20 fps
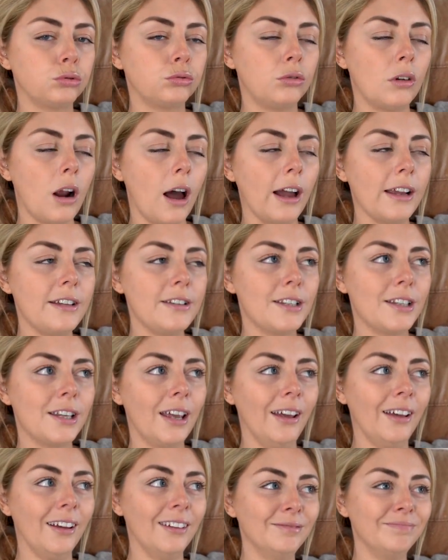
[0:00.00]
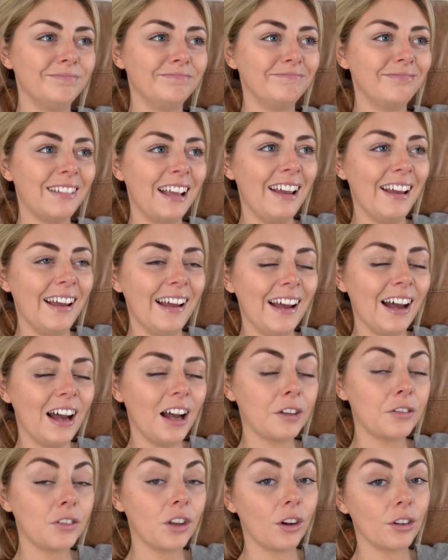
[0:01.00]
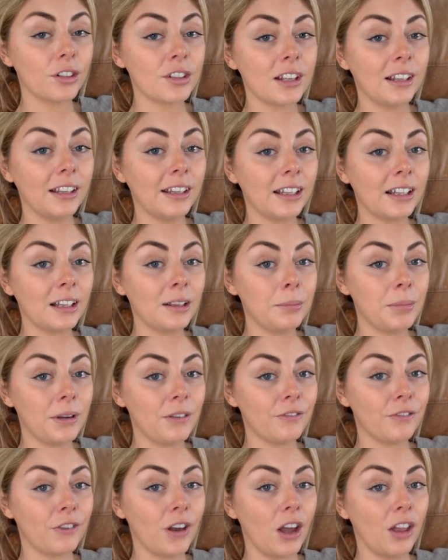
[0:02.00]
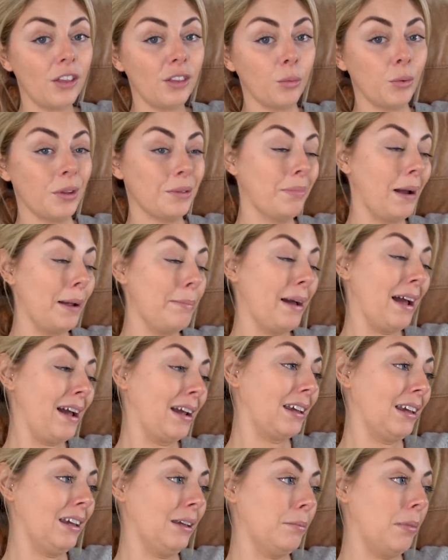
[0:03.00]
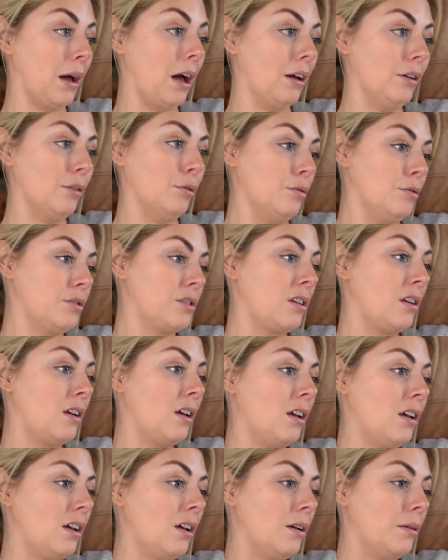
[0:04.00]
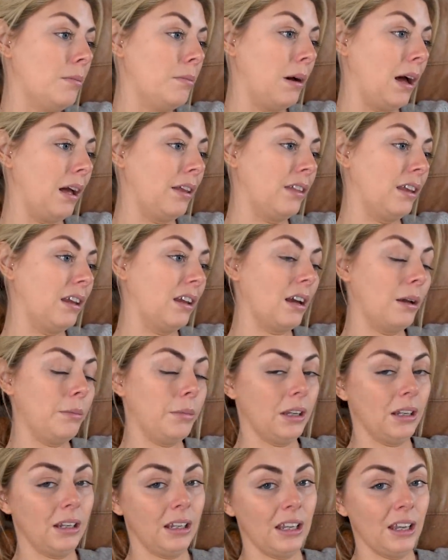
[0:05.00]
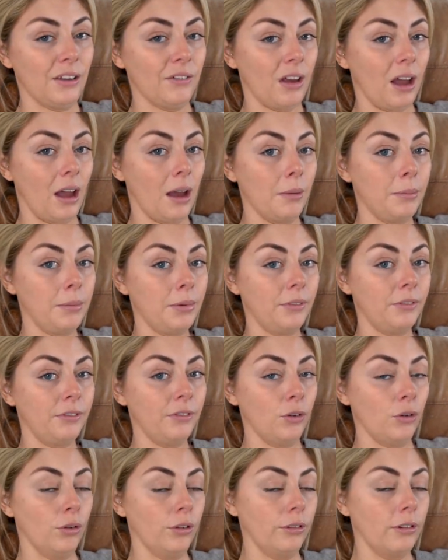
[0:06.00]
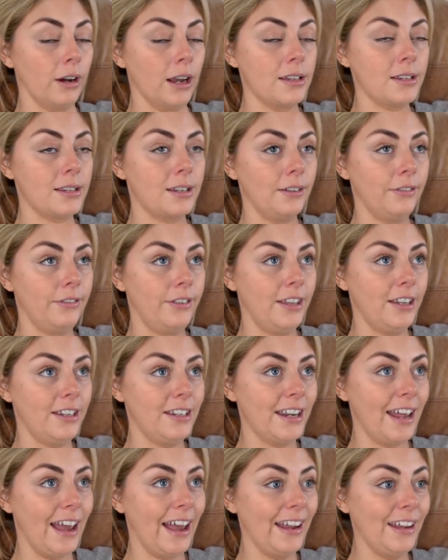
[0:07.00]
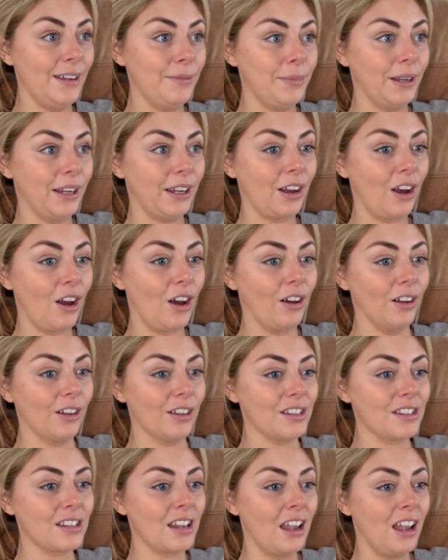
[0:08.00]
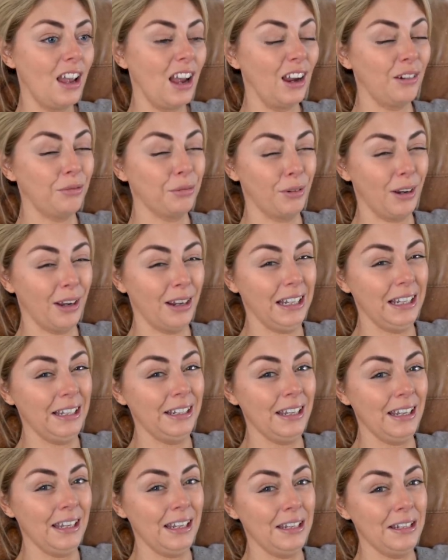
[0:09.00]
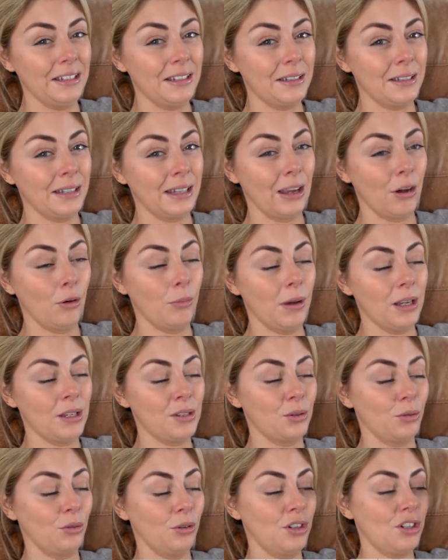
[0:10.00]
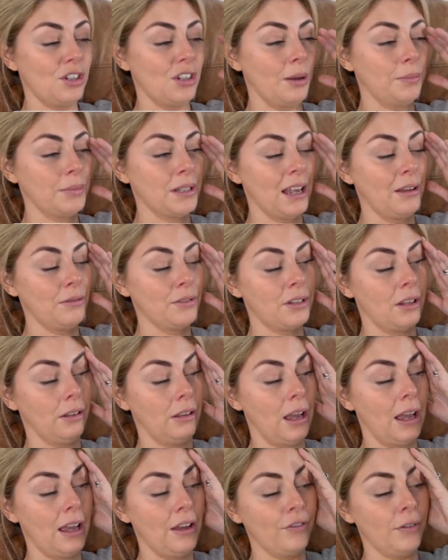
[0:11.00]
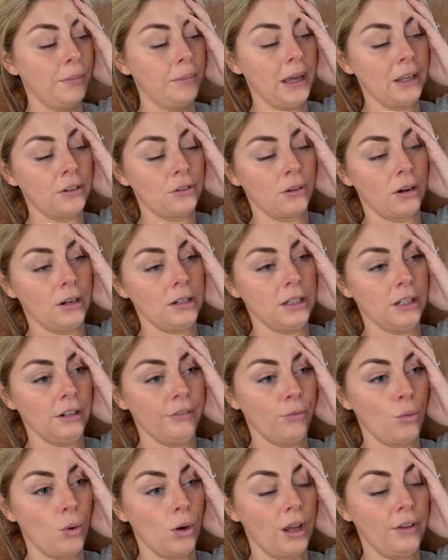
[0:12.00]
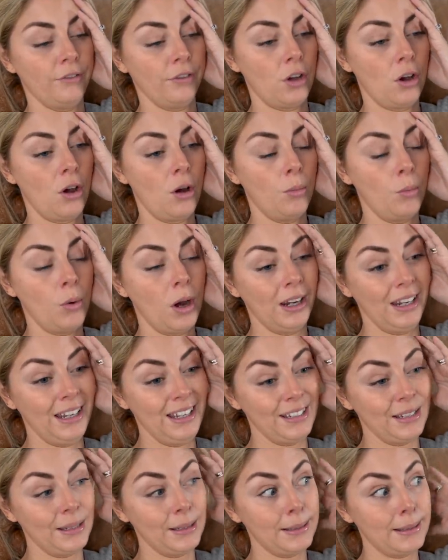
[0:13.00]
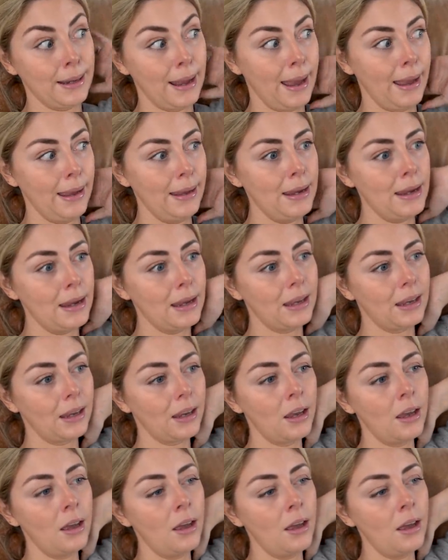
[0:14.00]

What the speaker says: Right, I've got a little bit further with my packing piles, but I think I'm gonna give up for the rest of the day, because I really need to get all my storage tubs out so that I have a better idea of what I've got and what I need to take.